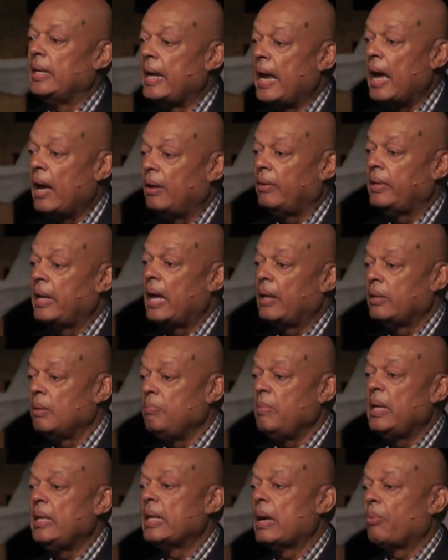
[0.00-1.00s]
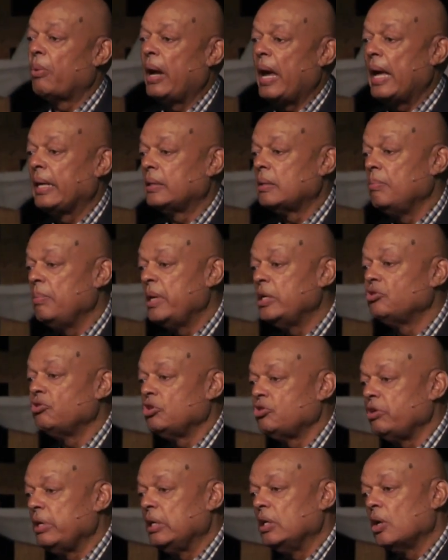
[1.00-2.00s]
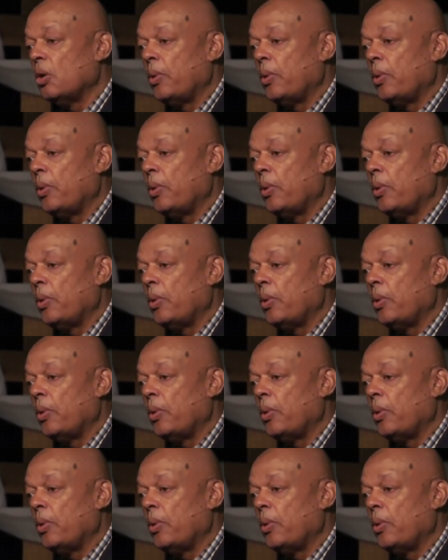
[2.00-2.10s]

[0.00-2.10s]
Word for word: Now, the men that were at the men's retreat